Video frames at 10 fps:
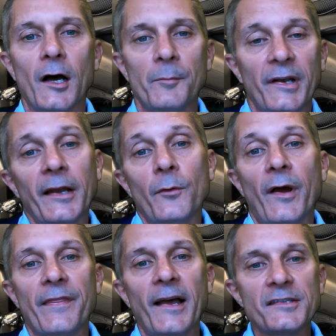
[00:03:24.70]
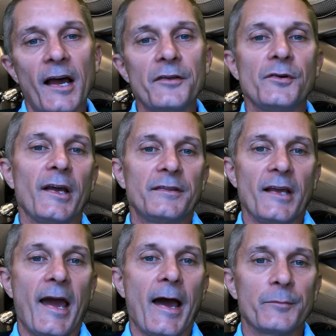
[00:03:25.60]
But anyway, that's how you get
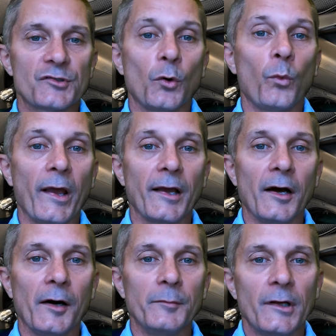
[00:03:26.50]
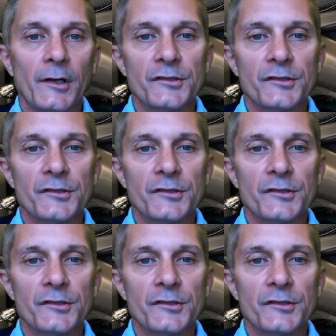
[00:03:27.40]
the apps to wake up.